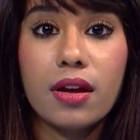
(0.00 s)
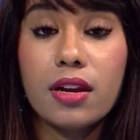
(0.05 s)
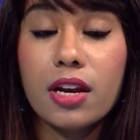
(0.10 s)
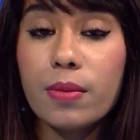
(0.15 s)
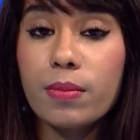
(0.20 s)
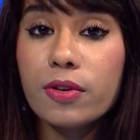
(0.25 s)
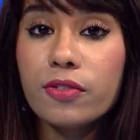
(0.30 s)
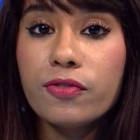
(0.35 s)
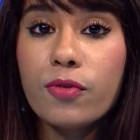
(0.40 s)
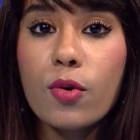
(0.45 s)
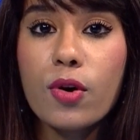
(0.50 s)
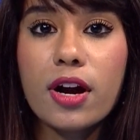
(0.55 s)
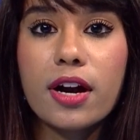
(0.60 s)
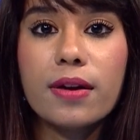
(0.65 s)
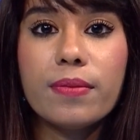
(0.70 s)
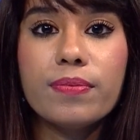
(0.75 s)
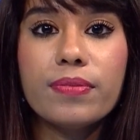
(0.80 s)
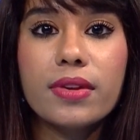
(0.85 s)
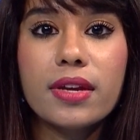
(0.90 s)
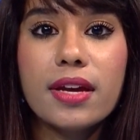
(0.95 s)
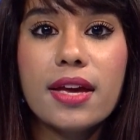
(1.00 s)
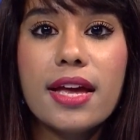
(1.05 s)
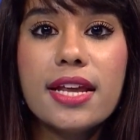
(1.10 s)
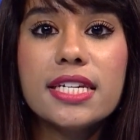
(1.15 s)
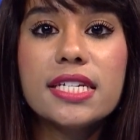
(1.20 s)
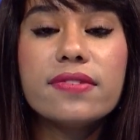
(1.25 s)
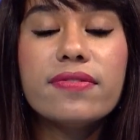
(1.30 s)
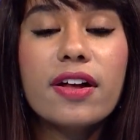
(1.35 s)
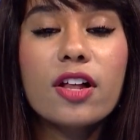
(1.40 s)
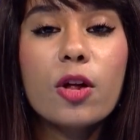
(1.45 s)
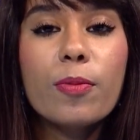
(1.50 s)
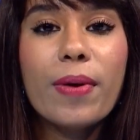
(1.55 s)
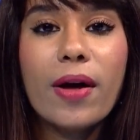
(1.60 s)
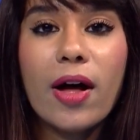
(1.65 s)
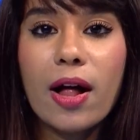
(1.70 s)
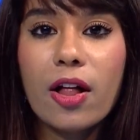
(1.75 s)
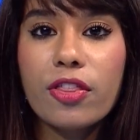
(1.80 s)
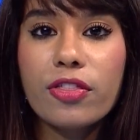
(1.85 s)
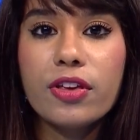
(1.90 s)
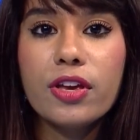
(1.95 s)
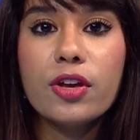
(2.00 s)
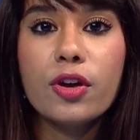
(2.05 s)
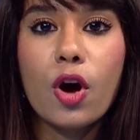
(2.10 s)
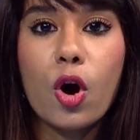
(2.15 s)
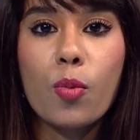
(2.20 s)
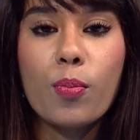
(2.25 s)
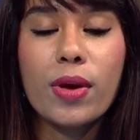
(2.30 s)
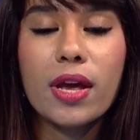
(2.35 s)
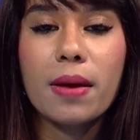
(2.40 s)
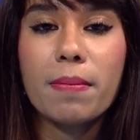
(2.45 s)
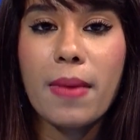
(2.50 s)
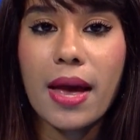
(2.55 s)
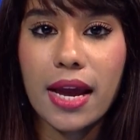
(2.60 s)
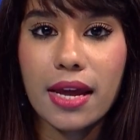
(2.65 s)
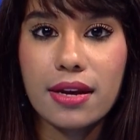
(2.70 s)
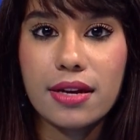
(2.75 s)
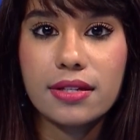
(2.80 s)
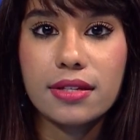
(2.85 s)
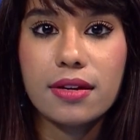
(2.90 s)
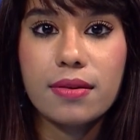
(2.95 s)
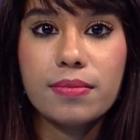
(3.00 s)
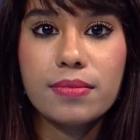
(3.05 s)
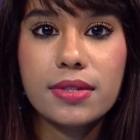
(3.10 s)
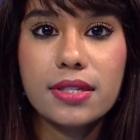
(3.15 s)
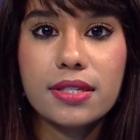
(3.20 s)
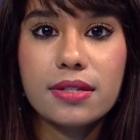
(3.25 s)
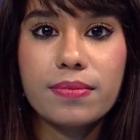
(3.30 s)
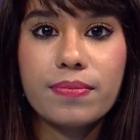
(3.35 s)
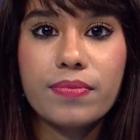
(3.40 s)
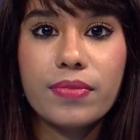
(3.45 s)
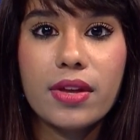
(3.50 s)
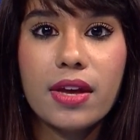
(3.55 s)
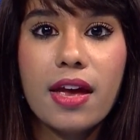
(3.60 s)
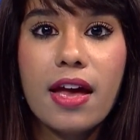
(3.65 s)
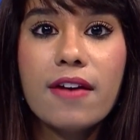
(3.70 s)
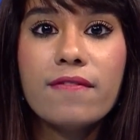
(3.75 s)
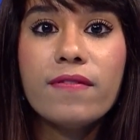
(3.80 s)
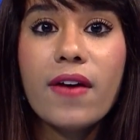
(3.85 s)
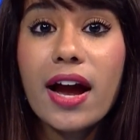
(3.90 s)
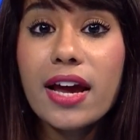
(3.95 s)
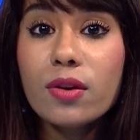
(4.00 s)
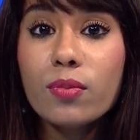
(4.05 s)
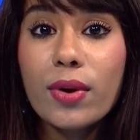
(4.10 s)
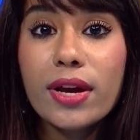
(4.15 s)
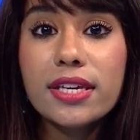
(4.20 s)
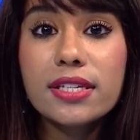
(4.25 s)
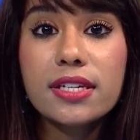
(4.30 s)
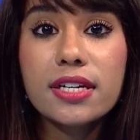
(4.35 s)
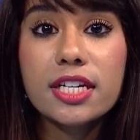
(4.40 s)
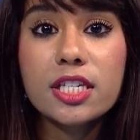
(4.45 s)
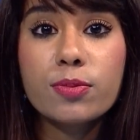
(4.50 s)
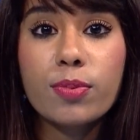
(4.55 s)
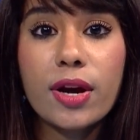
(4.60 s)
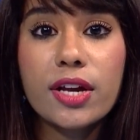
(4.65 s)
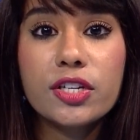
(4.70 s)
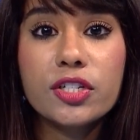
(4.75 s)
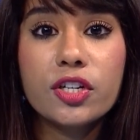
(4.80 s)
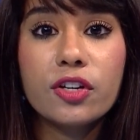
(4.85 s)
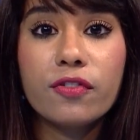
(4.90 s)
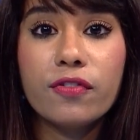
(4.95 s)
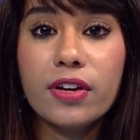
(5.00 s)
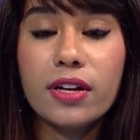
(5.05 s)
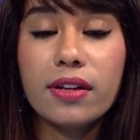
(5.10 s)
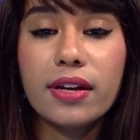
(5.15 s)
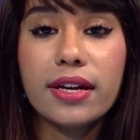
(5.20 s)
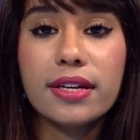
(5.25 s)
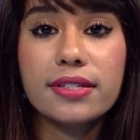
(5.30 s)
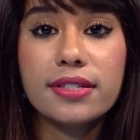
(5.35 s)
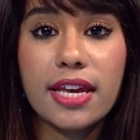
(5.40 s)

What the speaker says: Number 4, develop healthy coping mechanisms. Find ways to express your feelings